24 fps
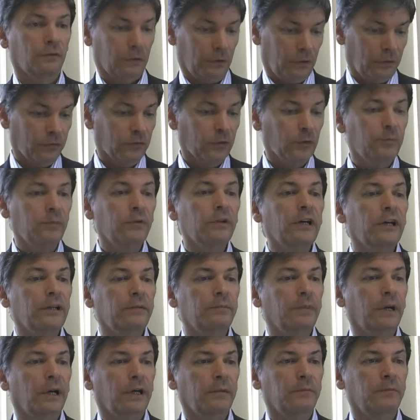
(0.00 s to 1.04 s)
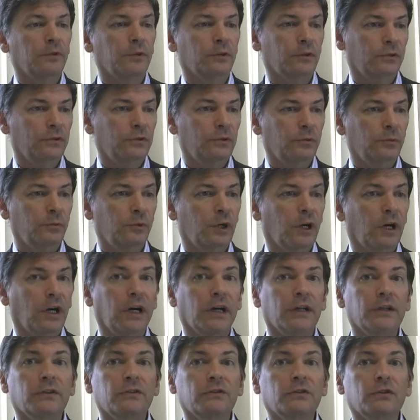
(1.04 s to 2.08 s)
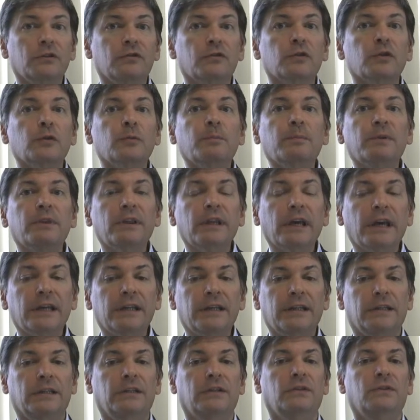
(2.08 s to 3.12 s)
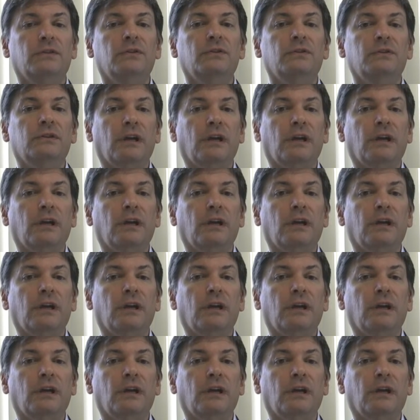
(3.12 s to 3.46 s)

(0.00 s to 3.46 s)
the group led by Bruno Dubois is a group that is